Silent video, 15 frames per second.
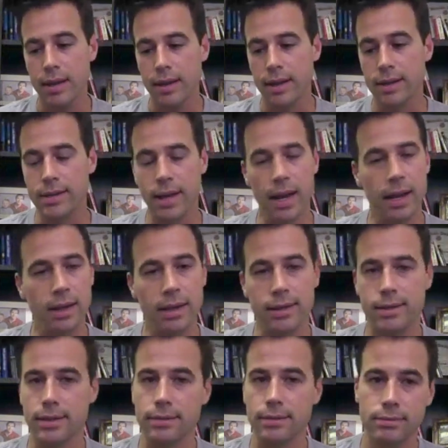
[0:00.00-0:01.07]
He said, "Hey,
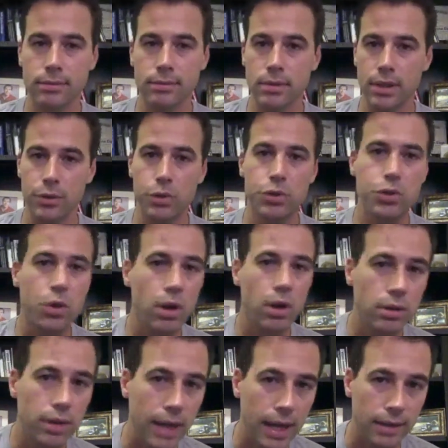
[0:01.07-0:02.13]
listen, if you're
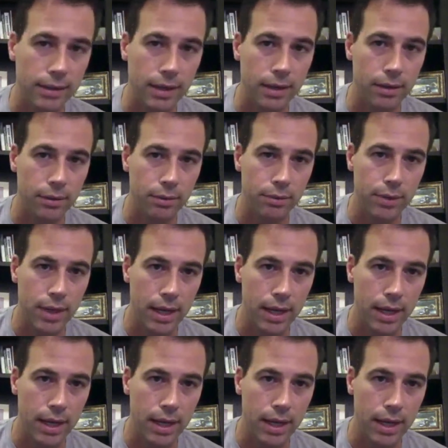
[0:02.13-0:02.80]
struggling out there